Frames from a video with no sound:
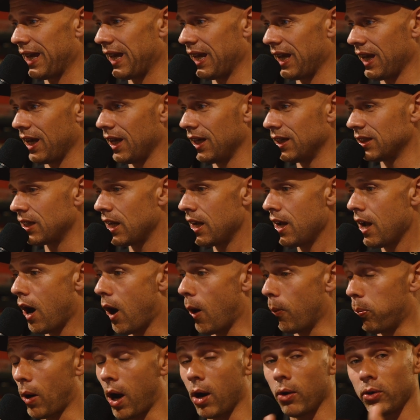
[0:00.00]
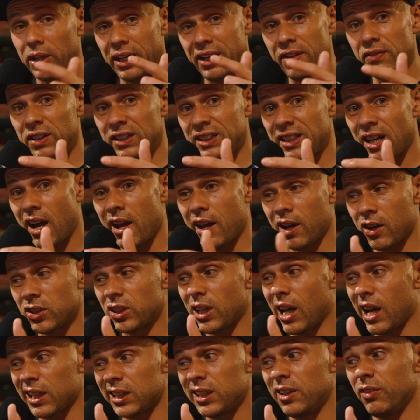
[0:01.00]
is I'll even tell you, because
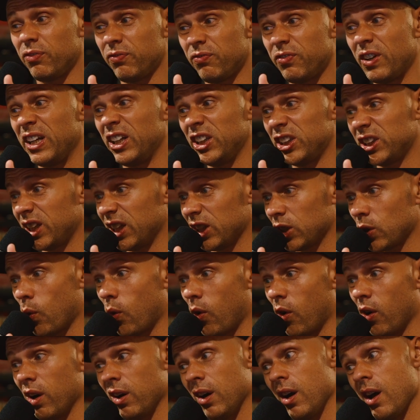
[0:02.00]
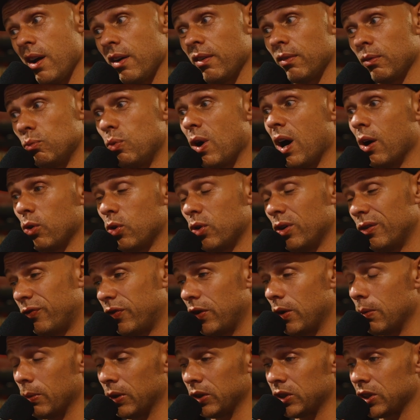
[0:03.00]
I actually finished this quite a good
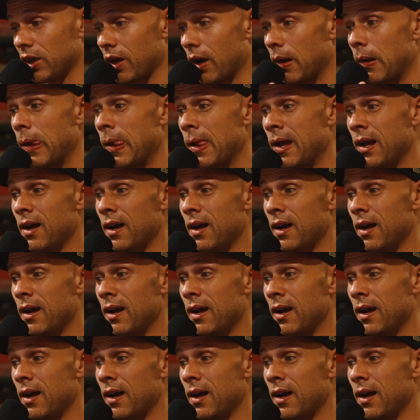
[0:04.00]
few months ago.